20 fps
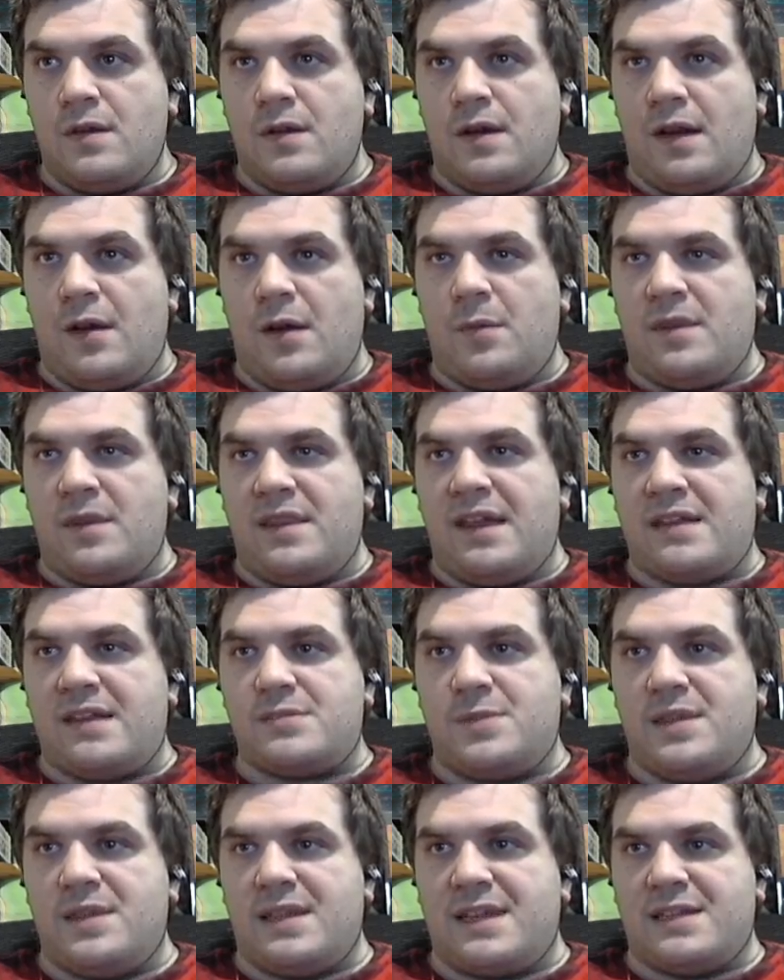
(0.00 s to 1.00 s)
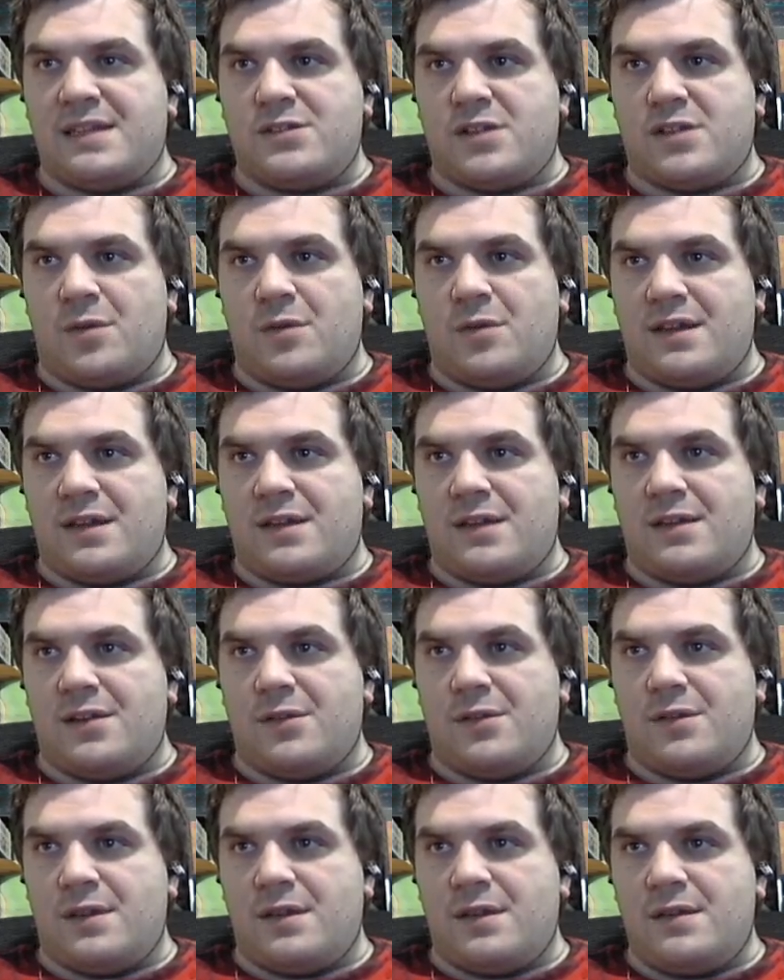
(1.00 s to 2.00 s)
I mean that. I mean like in general, like you
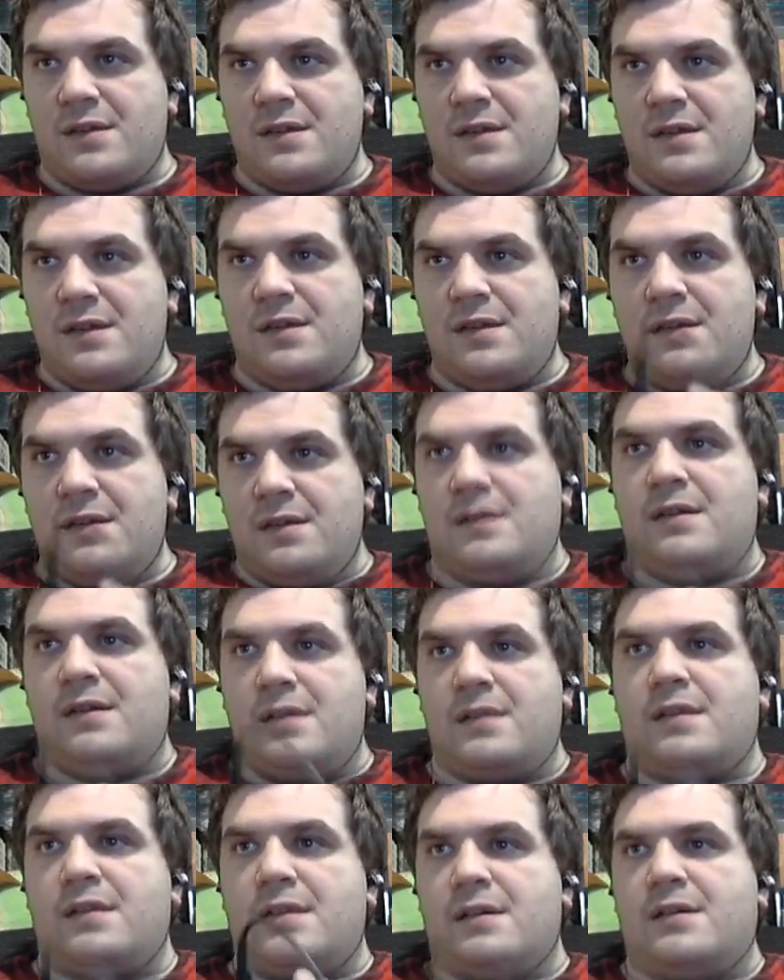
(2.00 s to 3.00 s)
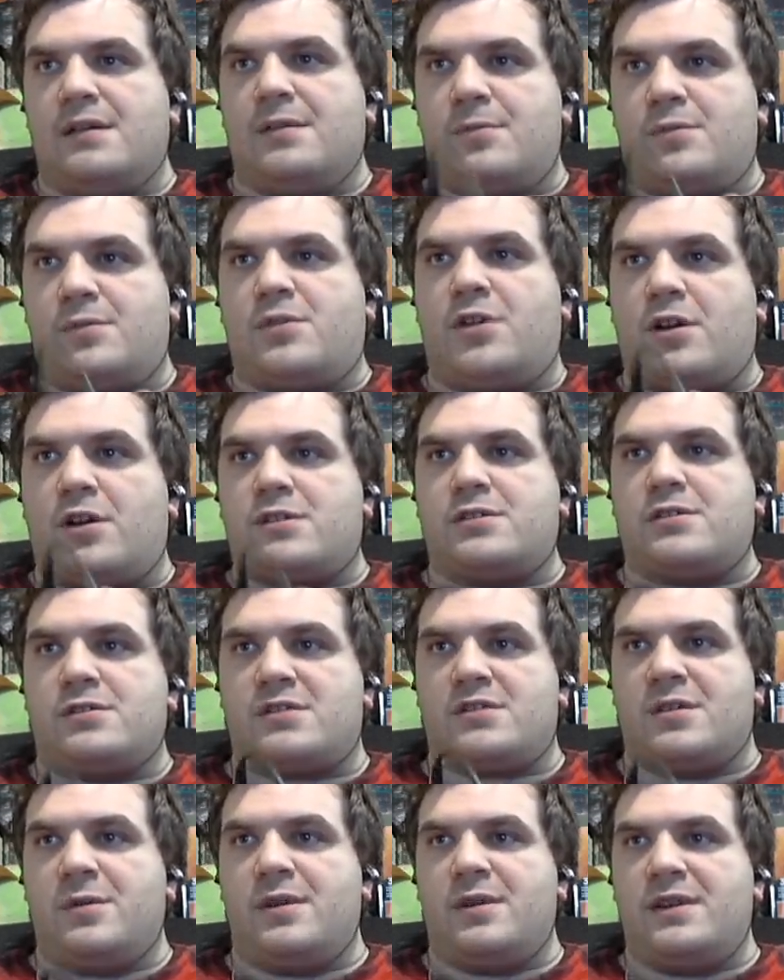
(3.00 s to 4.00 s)
know, they the Dark
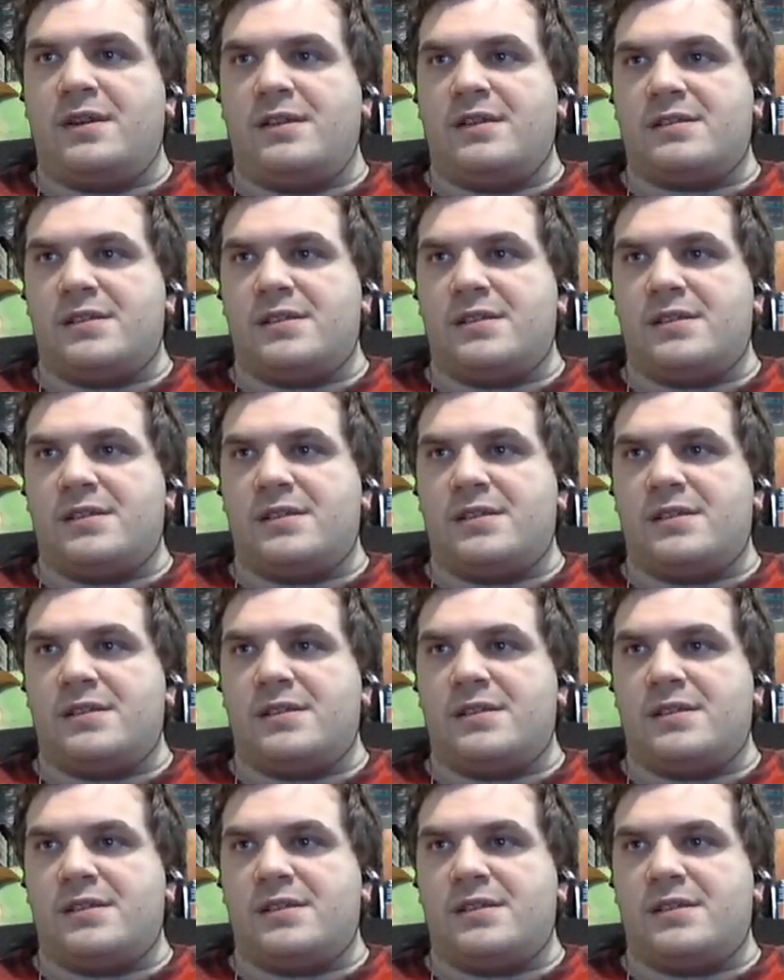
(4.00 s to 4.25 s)
Souls community does